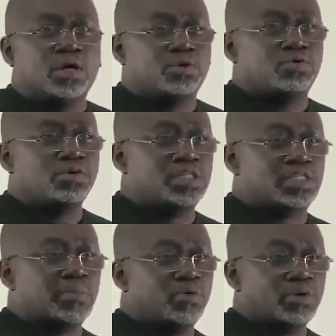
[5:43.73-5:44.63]
You could
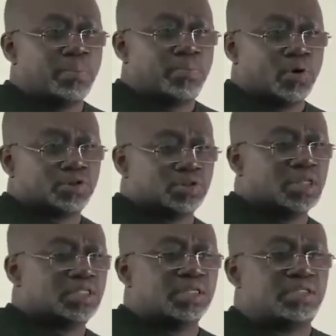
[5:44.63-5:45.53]
disable the ports on
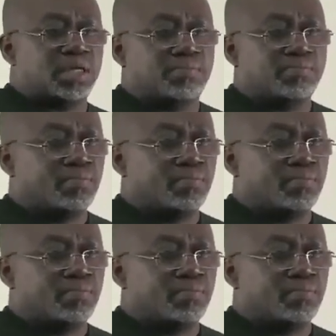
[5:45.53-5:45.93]
the system.